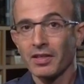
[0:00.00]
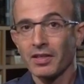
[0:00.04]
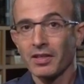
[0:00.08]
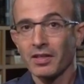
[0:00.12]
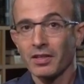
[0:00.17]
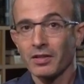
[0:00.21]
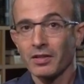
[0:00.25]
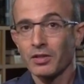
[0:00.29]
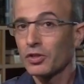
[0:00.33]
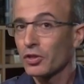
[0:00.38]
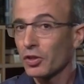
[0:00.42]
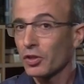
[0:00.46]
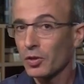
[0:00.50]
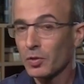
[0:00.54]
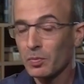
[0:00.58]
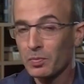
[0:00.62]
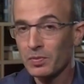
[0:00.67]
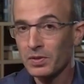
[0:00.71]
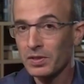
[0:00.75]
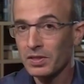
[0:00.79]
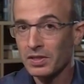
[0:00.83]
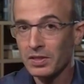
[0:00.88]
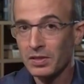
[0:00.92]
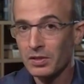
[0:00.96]

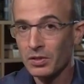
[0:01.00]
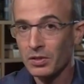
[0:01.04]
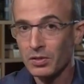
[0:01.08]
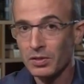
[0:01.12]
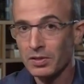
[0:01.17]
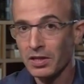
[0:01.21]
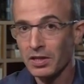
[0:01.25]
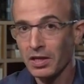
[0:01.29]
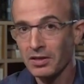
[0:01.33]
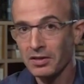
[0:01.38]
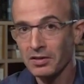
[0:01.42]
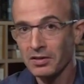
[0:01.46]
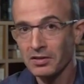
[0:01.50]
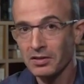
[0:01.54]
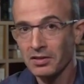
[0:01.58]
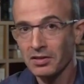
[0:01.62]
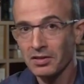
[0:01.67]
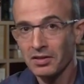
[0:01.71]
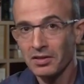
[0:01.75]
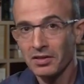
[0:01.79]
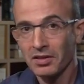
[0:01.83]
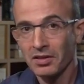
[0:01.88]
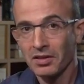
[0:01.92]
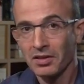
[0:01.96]
jobs in
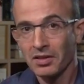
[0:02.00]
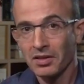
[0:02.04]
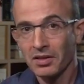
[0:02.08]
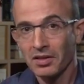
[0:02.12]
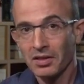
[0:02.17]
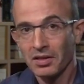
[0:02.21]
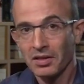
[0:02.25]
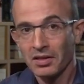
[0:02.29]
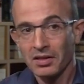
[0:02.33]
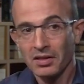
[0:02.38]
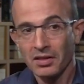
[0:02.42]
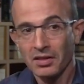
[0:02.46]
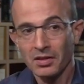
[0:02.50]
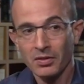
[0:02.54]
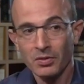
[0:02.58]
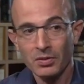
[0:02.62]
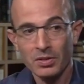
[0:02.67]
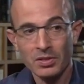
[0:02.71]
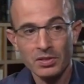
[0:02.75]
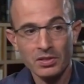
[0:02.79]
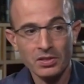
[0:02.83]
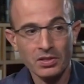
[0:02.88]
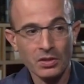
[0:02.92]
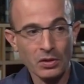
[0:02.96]
society. You
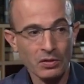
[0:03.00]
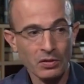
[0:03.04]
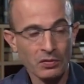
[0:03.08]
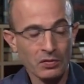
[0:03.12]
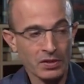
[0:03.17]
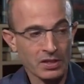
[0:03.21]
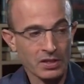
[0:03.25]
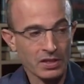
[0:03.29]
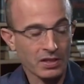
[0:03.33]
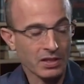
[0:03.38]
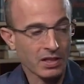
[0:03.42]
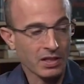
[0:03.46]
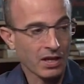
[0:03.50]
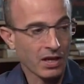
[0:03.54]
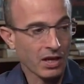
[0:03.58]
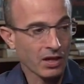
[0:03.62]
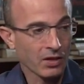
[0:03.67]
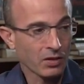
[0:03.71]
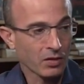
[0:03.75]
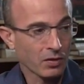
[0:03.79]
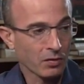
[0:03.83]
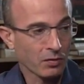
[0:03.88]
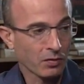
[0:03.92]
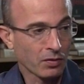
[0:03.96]
serve as a
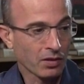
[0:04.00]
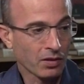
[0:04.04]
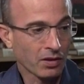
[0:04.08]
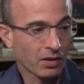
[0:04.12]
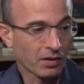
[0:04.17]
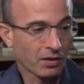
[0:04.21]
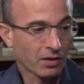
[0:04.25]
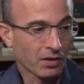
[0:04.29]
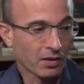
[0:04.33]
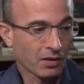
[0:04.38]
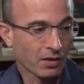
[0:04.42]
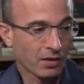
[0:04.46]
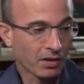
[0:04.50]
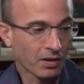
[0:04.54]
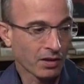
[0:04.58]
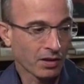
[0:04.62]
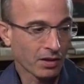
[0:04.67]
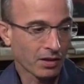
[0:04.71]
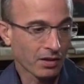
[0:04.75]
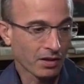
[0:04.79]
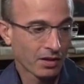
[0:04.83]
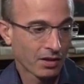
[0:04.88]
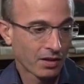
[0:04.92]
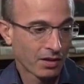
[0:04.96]
kind of
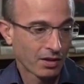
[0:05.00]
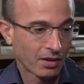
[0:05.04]
the